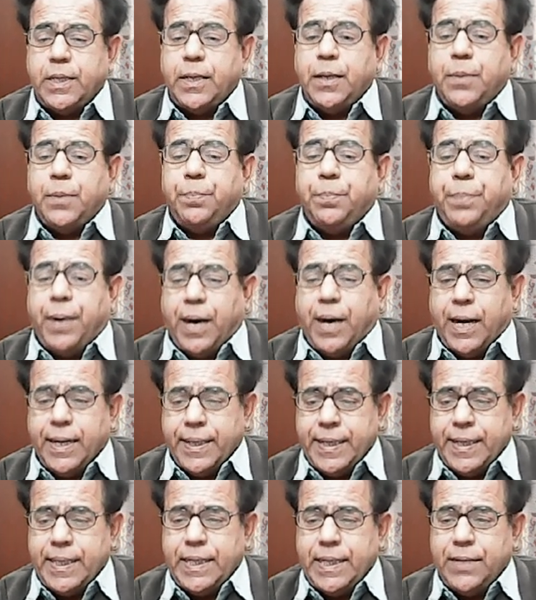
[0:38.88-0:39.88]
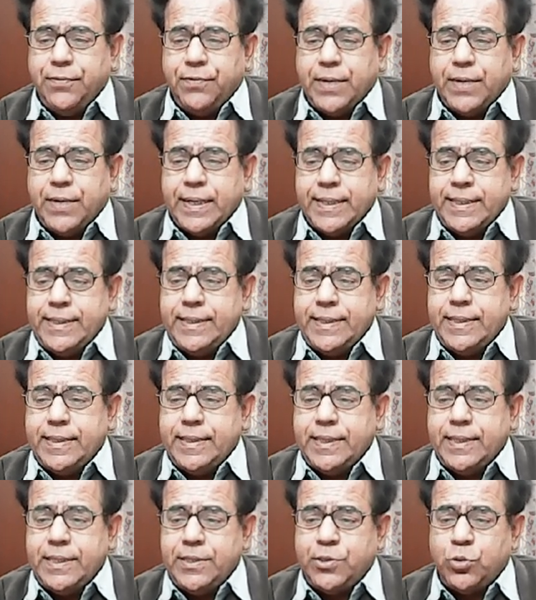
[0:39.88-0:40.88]
Part A. What is the
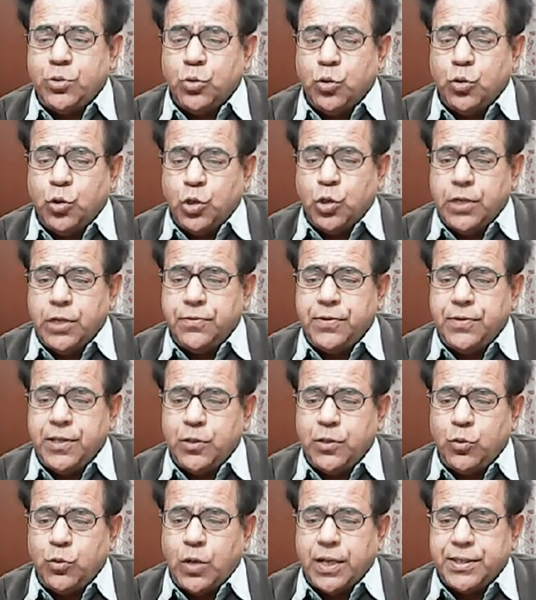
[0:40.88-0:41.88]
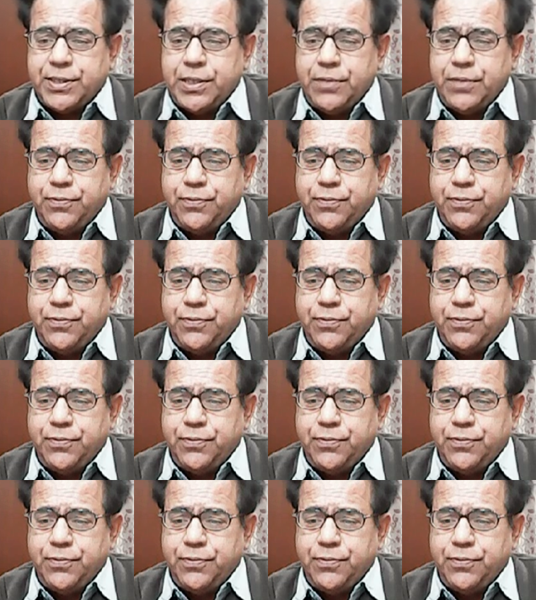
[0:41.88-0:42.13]
threshold frequency